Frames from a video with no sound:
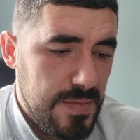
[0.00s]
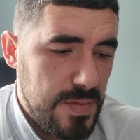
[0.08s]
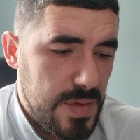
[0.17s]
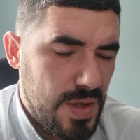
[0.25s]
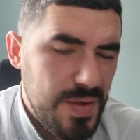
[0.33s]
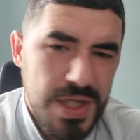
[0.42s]

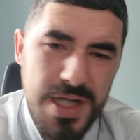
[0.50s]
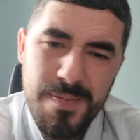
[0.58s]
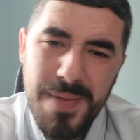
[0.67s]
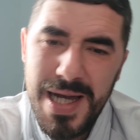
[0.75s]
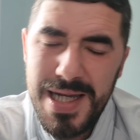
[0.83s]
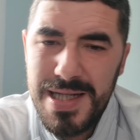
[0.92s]
So I sit
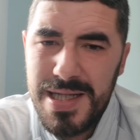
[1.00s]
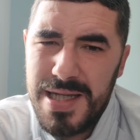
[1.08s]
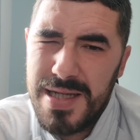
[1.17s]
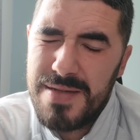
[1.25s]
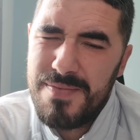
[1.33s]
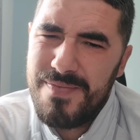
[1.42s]
back and
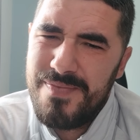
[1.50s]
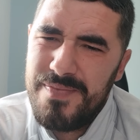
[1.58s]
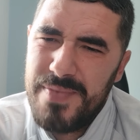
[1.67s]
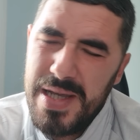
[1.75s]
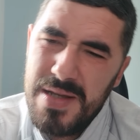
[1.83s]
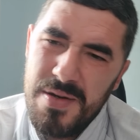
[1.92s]
think,
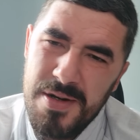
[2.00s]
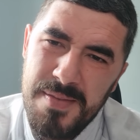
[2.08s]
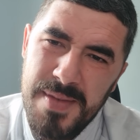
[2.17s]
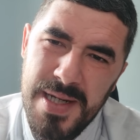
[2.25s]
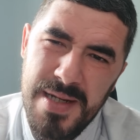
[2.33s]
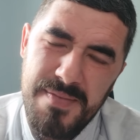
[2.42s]
hang on a
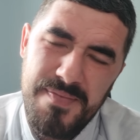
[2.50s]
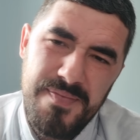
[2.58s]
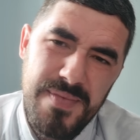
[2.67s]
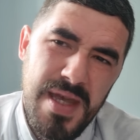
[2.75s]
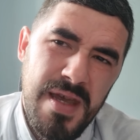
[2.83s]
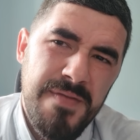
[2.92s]
minute,
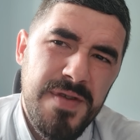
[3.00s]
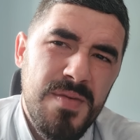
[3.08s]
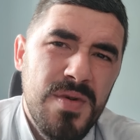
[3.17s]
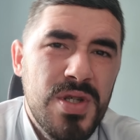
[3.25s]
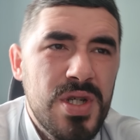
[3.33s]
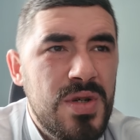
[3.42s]

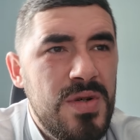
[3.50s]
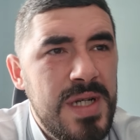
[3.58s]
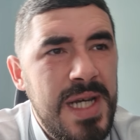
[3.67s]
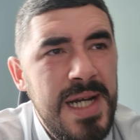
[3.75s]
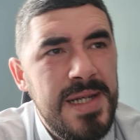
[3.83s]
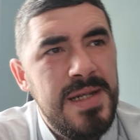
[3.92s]
everyone's a good
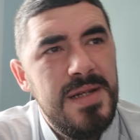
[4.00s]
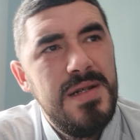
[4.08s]
guy,